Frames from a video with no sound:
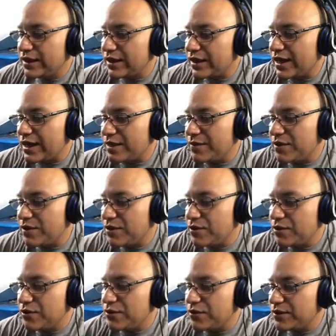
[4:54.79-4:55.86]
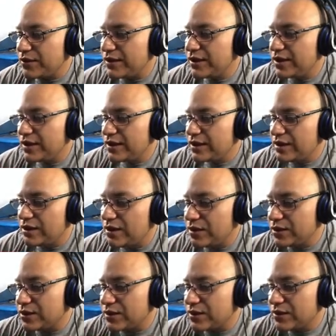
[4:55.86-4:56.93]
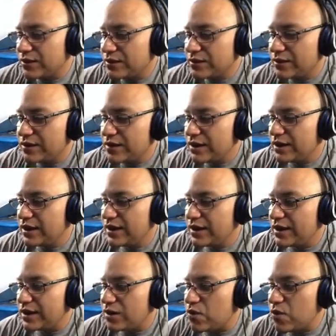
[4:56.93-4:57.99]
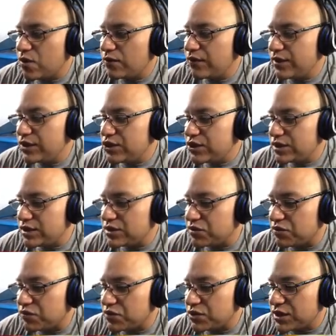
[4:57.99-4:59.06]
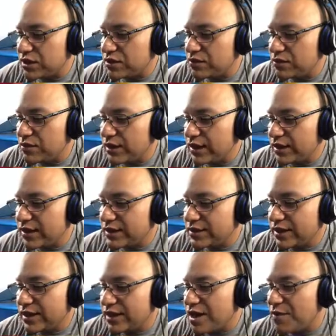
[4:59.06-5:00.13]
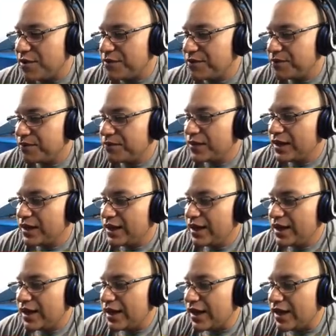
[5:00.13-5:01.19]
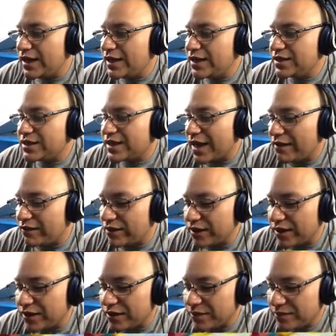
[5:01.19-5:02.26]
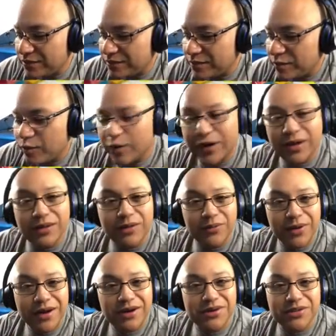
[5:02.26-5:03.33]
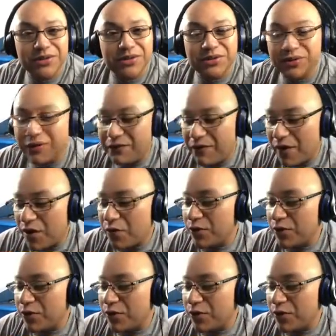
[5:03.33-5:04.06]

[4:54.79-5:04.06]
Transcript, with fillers: Hakamo-o, Hunter, Qwilfish, that's a reverse holo, and that's a common, and in this Cavalier, regular rare. So, so far